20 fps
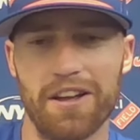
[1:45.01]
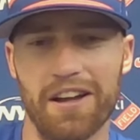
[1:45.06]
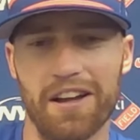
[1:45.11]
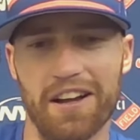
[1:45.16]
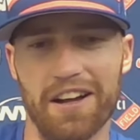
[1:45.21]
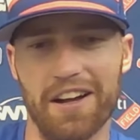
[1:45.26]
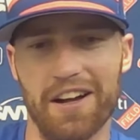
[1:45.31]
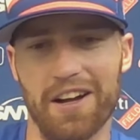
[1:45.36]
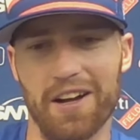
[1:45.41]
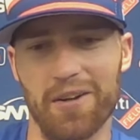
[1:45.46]

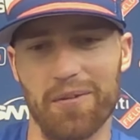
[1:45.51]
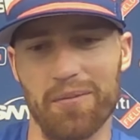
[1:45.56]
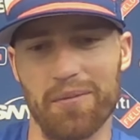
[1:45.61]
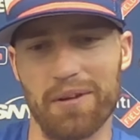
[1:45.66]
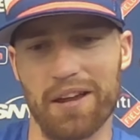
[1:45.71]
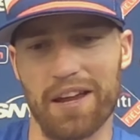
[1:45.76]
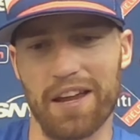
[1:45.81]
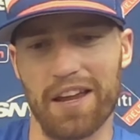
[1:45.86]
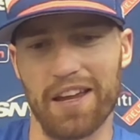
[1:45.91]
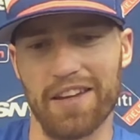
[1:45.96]

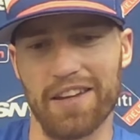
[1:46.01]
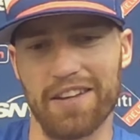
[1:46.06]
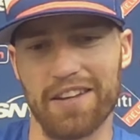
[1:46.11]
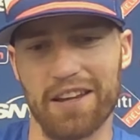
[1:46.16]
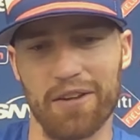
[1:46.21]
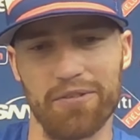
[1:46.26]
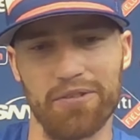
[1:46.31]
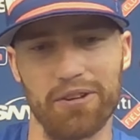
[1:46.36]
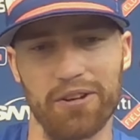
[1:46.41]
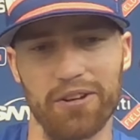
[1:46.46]
And
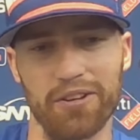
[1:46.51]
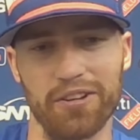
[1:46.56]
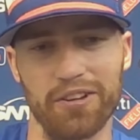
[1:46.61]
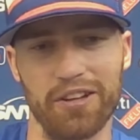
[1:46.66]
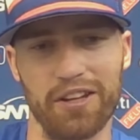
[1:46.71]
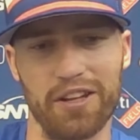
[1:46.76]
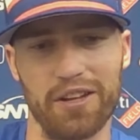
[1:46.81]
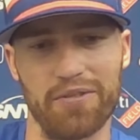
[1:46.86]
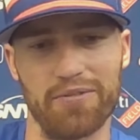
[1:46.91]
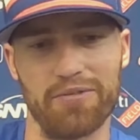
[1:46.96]

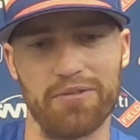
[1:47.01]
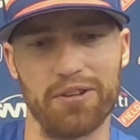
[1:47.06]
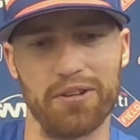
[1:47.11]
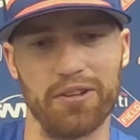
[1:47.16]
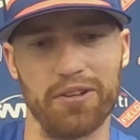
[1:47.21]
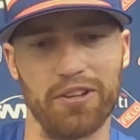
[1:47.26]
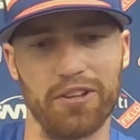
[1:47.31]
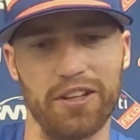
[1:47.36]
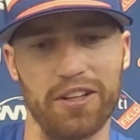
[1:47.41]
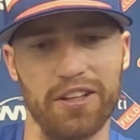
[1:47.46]
definitely
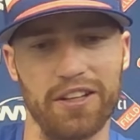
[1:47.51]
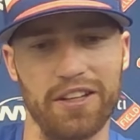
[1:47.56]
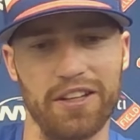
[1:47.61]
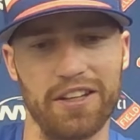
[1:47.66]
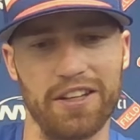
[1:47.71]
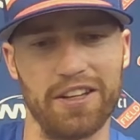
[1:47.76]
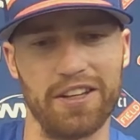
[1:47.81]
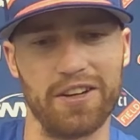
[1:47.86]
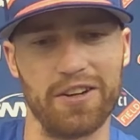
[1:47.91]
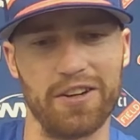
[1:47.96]
feeling,
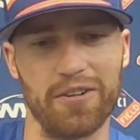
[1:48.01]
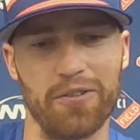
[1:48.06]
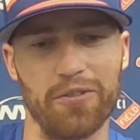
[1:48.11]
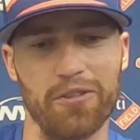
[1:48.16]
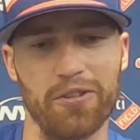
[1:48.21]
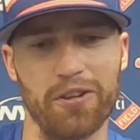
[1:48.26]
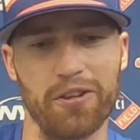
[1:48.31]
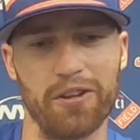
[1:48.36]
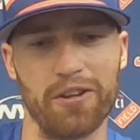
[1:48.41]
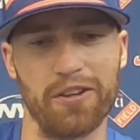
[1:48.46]
you know,
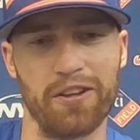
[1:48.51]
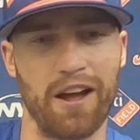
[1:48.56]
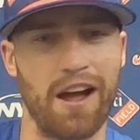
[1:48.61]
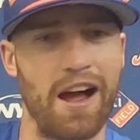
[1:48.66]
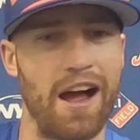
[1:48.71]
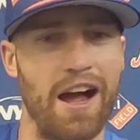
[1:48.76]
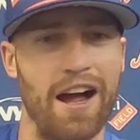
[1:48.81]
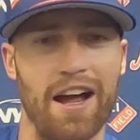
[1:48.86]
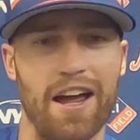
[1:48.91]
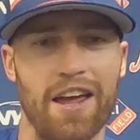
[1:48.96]
the
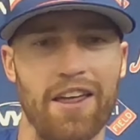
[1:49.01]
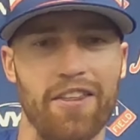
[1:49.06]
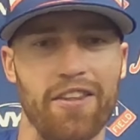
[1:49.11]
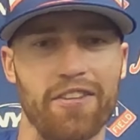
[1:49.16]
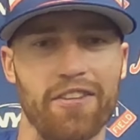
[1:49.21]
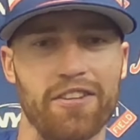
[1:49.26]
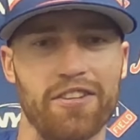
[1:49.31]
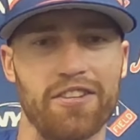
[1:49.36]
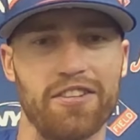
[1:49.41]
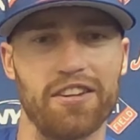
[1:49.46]
high
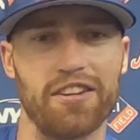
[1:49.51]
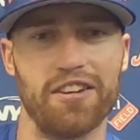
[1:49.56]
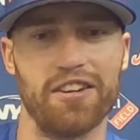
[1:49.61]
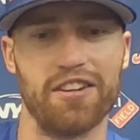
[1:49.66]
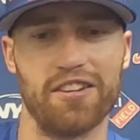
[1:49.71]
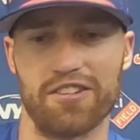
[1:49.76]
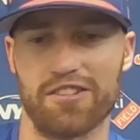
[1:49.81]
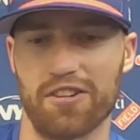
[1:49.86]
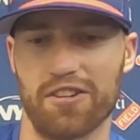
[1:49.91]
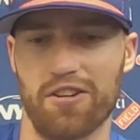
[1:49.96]
that the
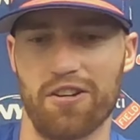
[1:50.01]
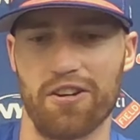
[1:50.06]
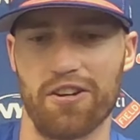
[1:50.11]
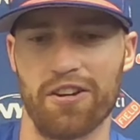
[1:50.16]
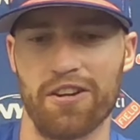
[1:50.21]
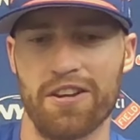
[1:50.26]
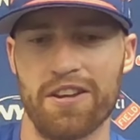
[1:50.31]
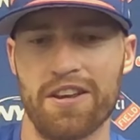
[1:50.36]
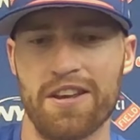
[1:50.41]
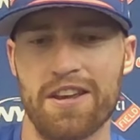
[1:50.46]
city is on.